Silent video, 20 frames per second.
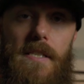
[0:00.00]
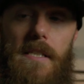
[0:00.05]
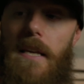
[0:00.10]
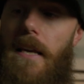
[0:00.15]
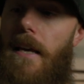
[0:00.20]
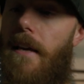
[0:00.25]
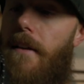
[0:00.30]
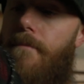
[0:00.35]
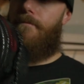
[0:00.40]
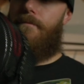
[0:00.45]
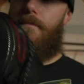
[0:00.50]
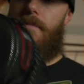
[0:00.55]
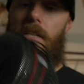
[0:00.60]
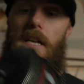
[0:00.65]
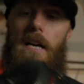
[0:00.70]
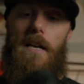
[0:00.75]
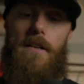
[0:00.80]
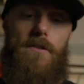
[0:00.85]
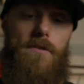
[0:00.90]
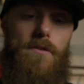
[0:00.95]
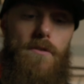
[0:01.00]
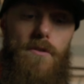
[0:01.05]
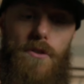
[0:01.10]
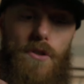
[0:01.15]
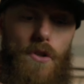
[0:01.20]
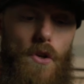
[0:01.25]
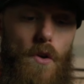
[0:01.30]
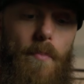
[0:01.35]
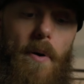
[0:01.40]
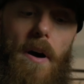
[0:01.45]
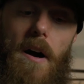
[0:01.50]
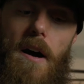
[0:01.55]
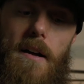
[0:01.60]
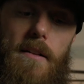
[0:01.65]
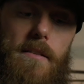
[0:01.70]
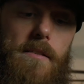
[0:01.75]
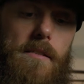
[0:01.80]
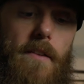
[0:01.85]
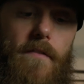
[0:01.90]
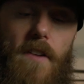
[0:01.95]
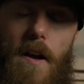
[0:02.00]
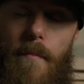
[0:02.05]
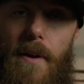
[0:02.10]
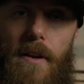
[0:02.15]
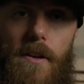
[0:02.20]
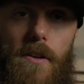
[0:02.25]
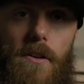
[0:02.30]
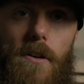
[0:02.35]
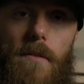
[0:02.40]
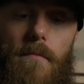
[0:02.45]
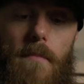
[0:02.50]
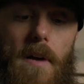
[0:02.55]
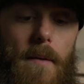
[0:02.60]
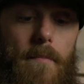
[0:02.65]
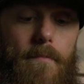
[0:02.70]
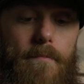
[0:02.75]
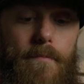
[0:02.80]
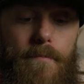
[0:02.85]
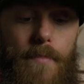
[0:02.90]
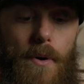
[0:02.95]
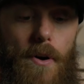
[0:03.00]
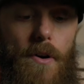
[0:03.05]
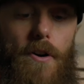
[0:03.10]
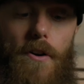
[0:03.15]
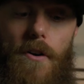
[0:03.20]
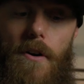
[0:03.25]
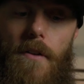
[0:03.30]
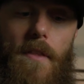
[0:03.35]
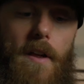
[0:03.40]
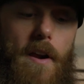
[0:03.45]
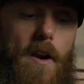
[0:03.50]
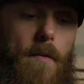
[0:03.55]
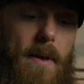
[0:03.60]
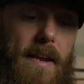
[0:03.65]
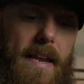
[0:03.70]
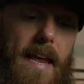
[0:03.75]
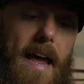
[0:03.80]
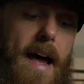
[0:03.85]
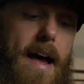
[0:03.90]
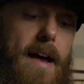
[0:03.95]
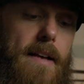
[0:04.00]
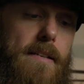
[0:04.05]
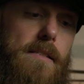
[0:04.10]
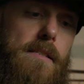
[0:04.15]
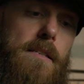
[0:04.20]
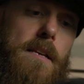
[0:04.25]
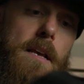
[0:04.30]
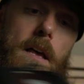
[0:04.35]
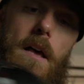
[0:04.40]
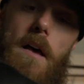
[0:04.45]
kit. It's got 2 pots. I've got my burner in there, my gas,